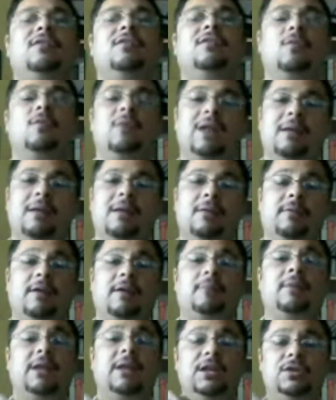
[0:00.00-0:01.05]
So whenever
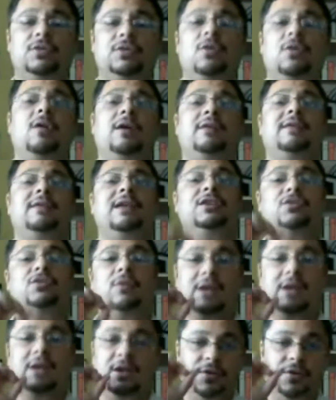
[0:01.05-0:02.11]
somebody joins, they
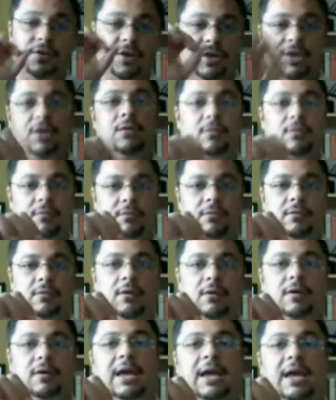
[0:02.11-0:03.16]
join under you.
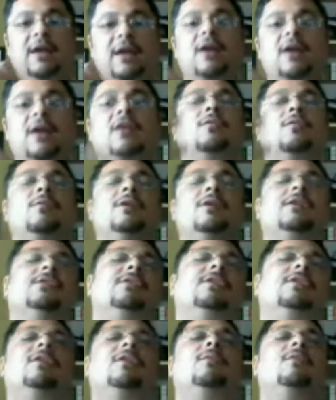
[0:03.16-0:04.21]
Okay? So we're
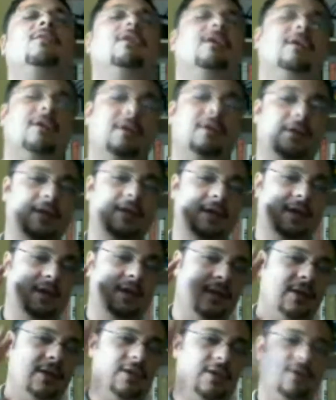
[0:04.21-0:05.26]
doing all the work.
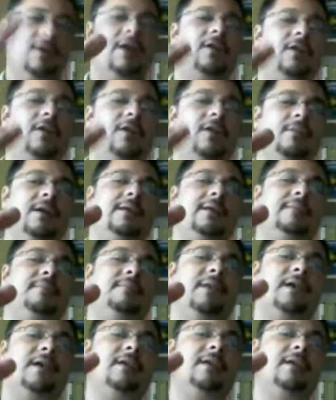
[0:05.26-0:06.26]
You get all the money.